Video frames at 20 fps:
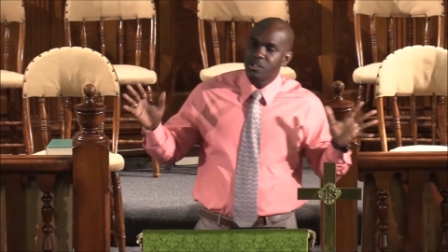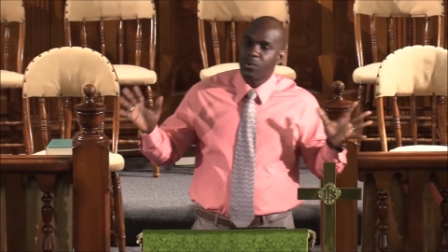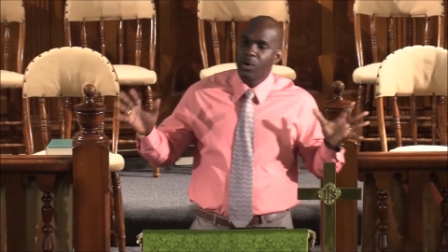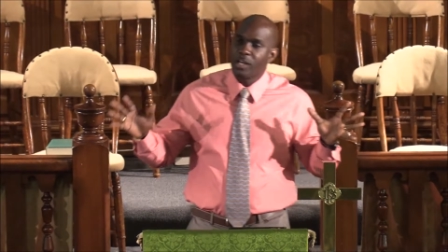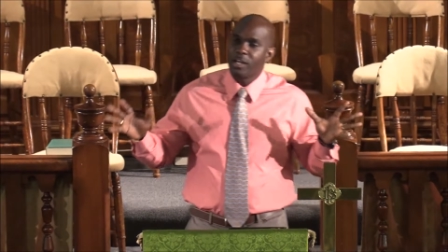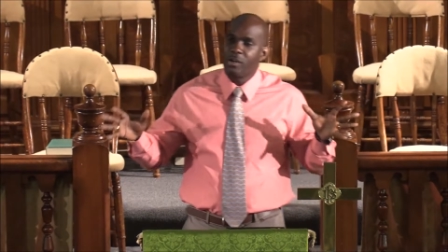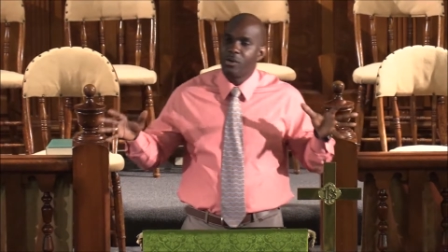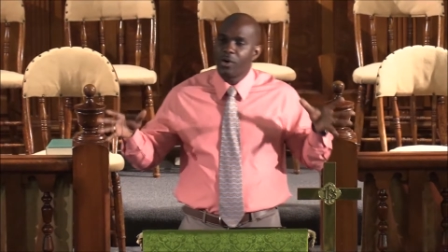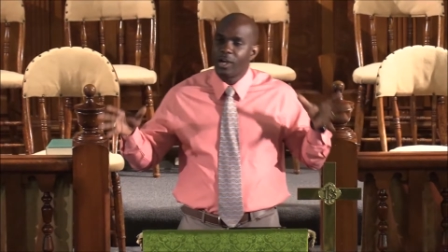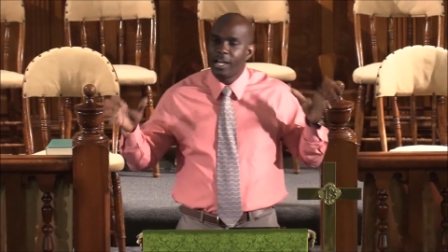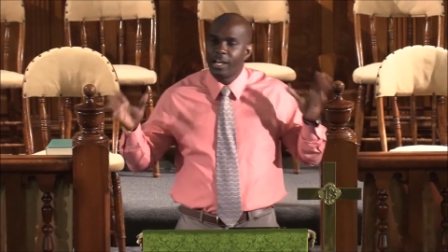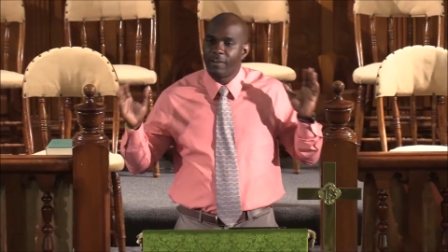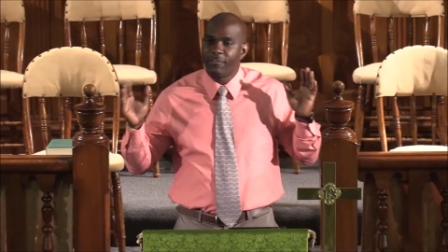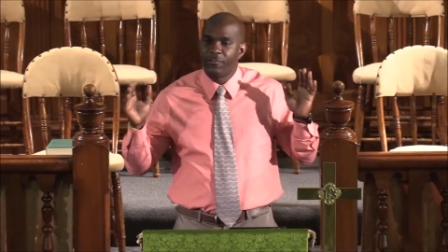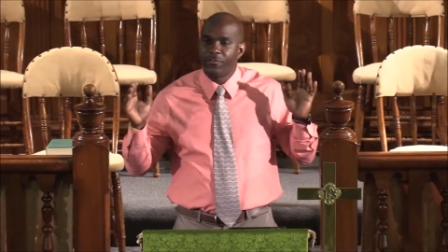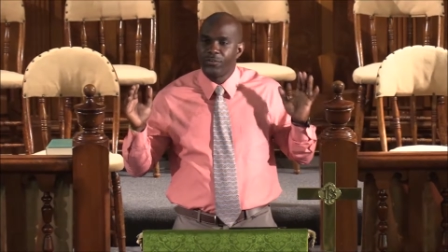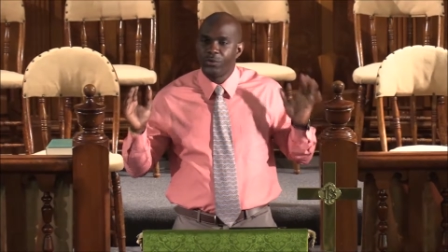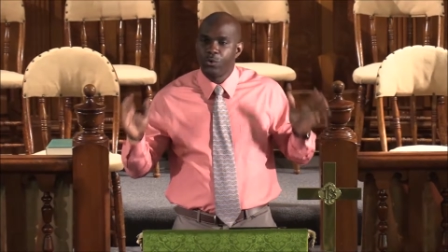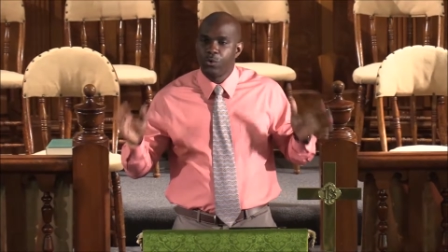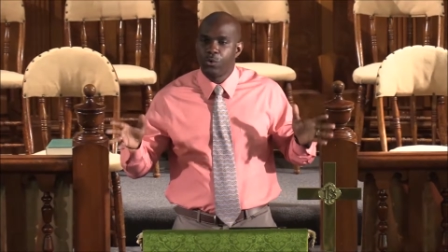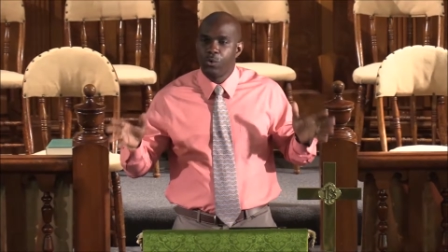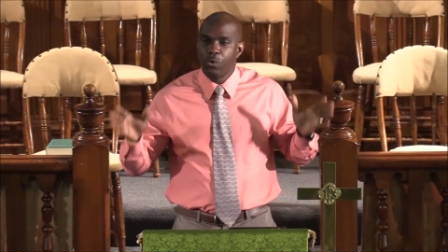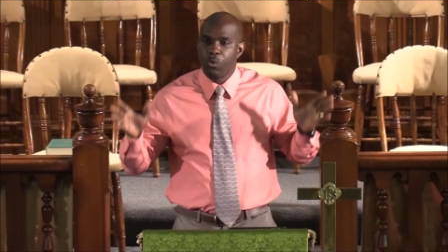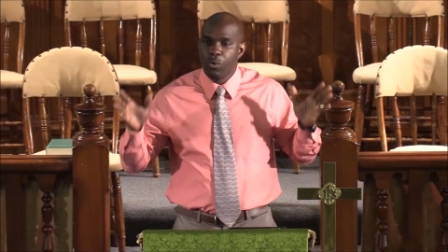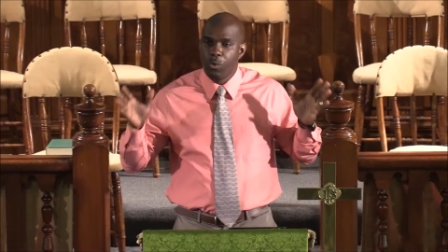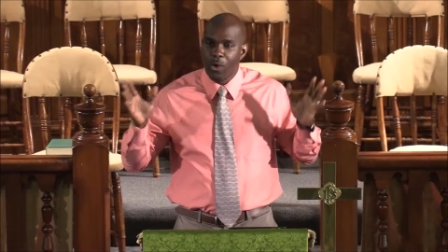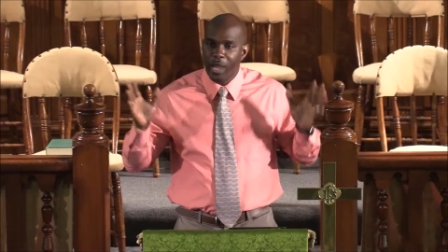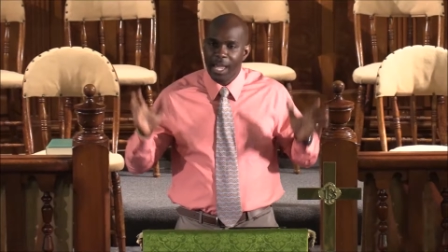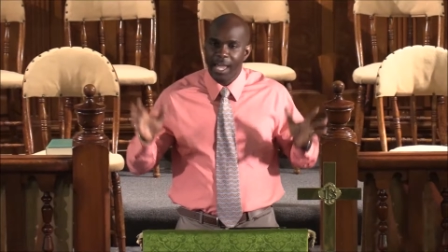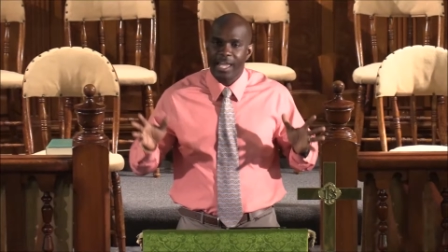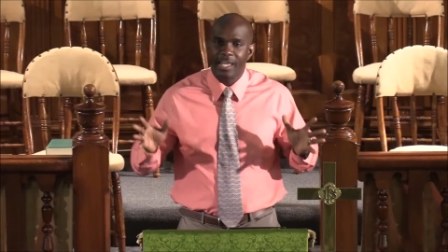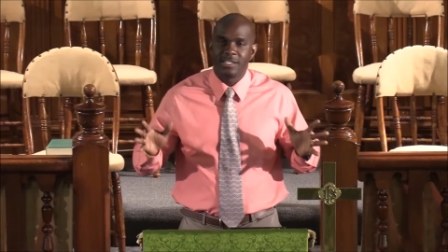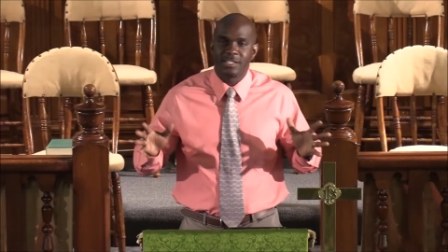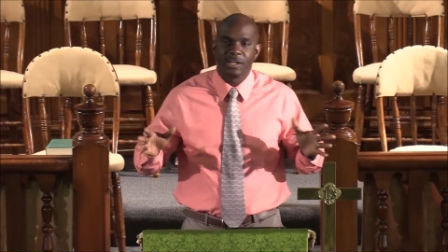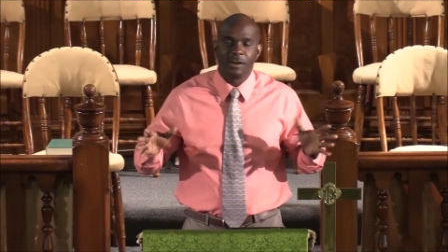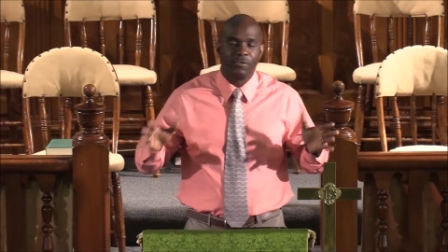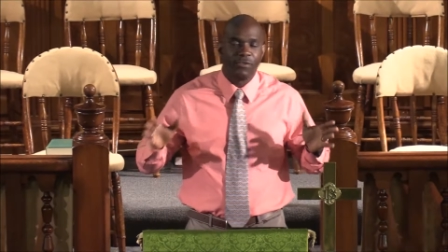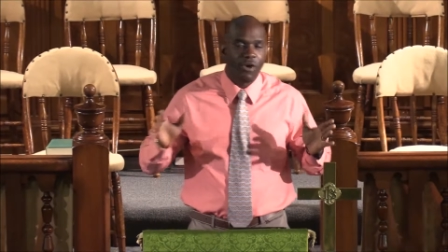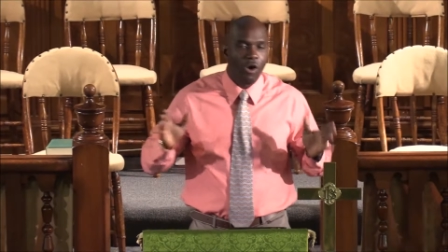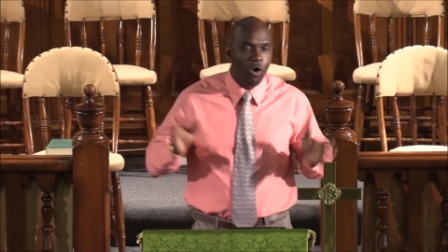want to look at a few ways
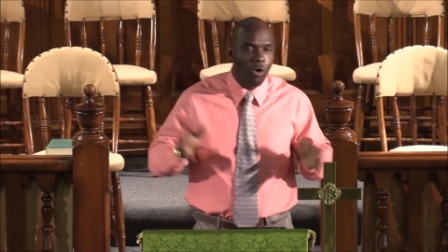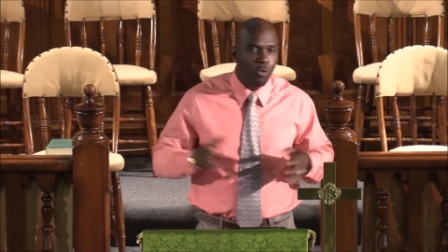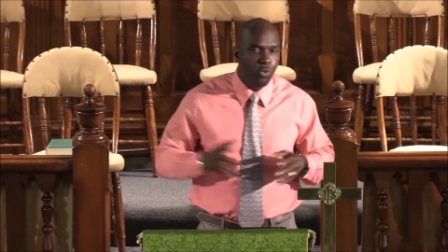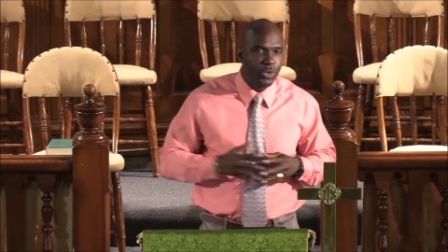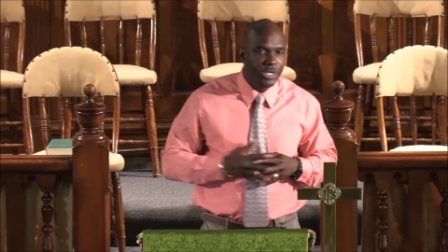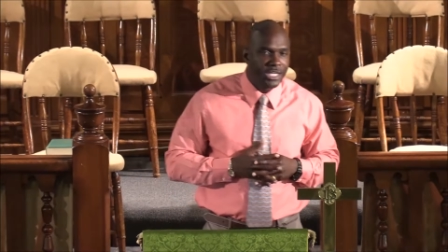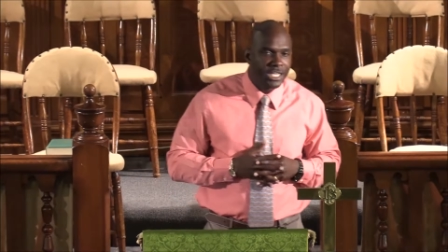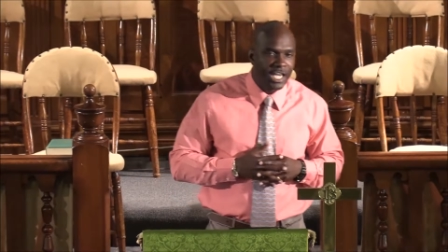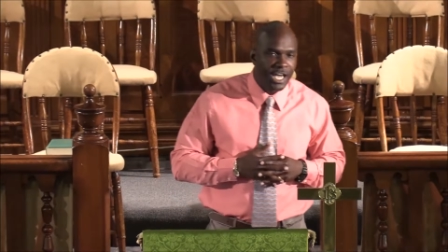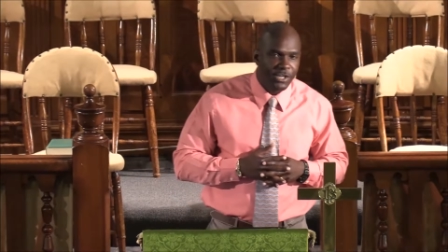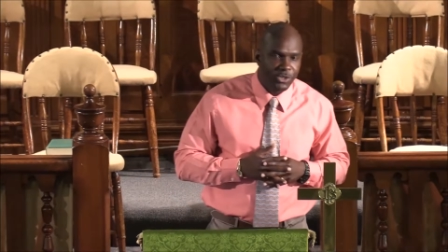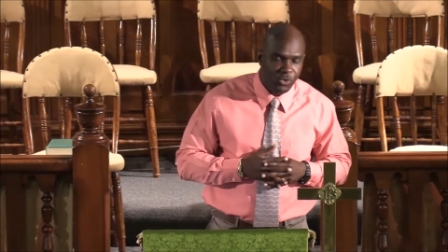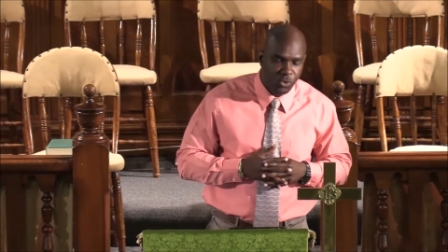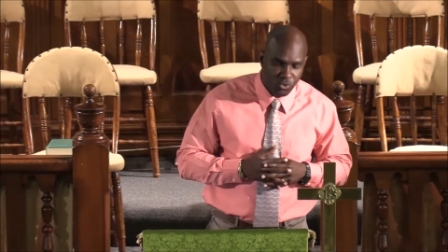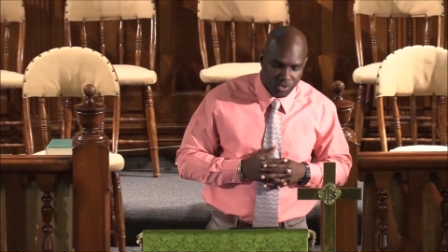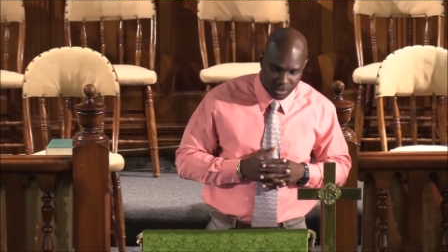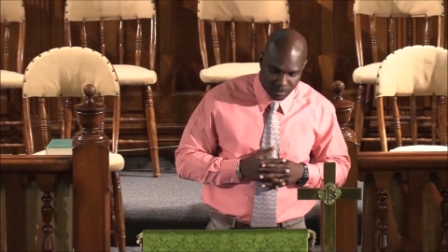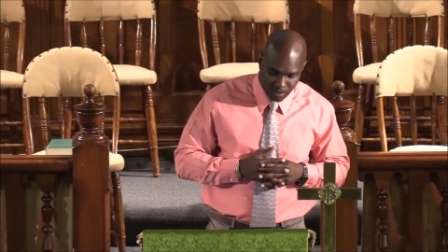of how we can use